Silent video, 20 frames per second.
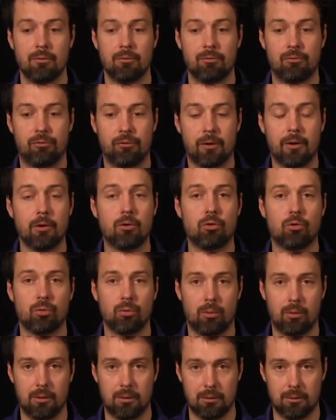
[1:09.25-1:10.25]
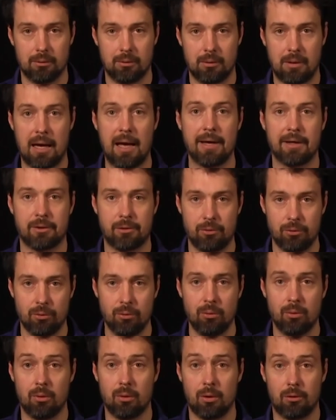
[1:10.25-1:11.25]
virtual
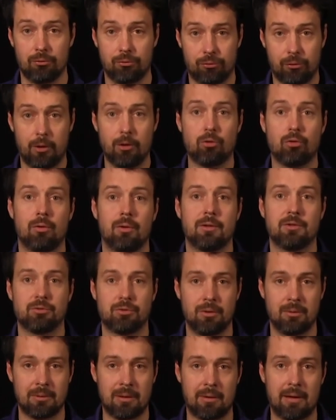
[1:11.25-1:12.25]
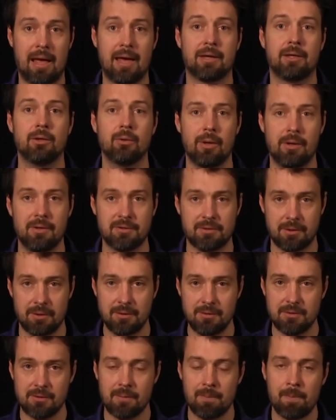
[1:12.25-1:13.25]
IQ or a virtual Extreme Cloud IQ
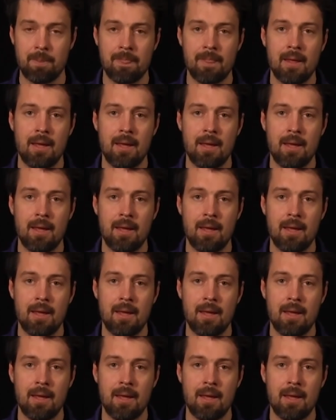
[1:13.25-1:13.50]
instance.